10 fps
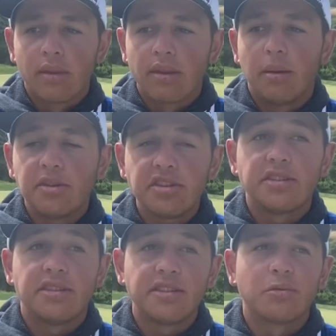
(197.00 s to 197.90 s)

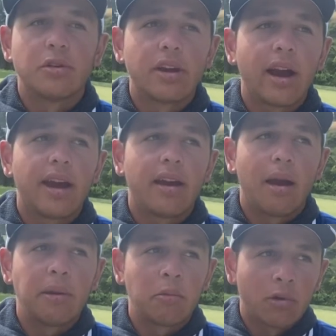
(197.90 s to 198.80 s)
WCC is really high. I
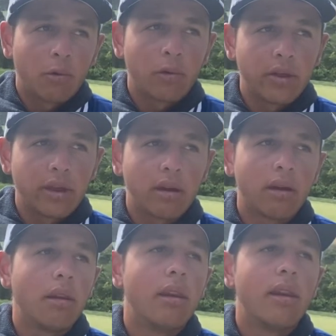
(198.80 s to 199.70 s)
mean, we're really
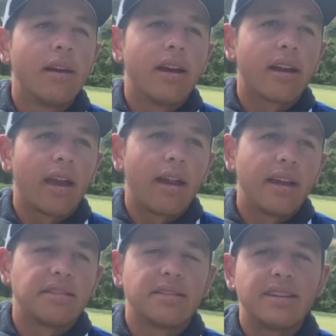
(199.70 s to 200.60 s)
good, again,
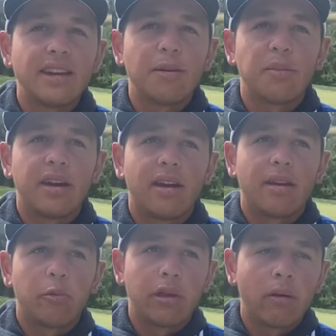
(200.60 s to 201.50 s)
as a team,
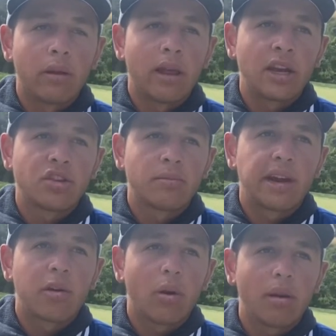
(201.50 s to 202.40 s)
and we won last year by
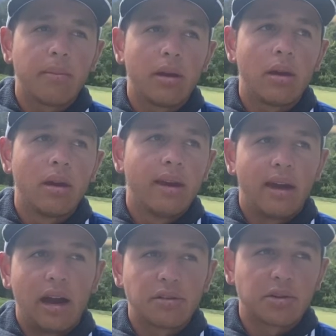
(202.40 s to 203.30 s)
quite a bit.
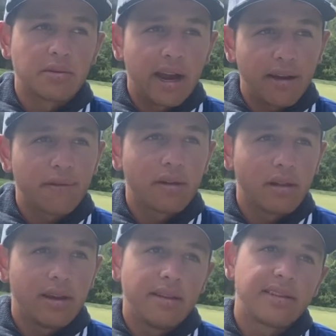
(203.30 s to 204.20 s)
I also tied for the
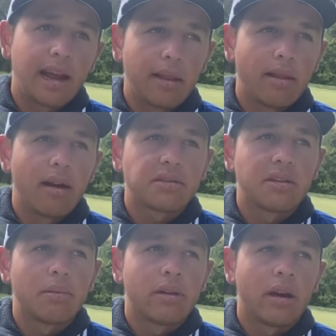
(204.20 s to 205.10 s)
lead, sadly lost in the
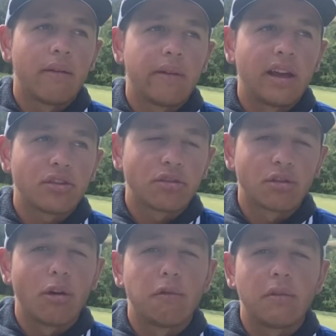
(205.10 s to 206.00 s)
playoff last year, so
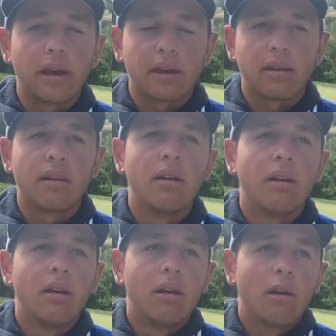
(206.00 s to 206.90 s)
hopefully I can
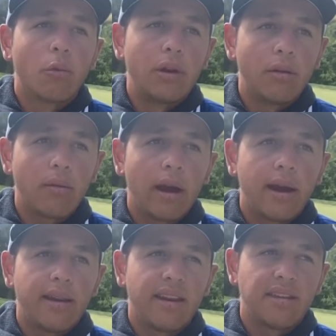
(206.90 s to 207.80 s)
redo that,
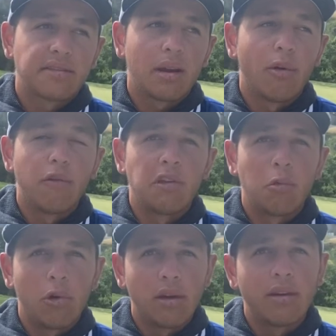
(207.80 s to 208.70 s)
and this time hopefully
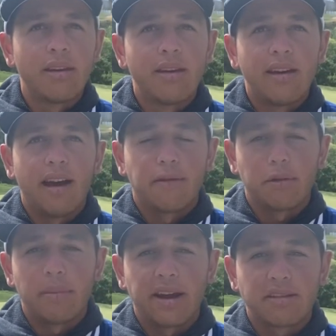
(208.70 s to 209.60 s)
win after the
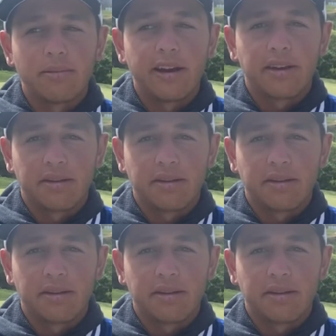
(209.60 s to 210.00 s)
back-to-back.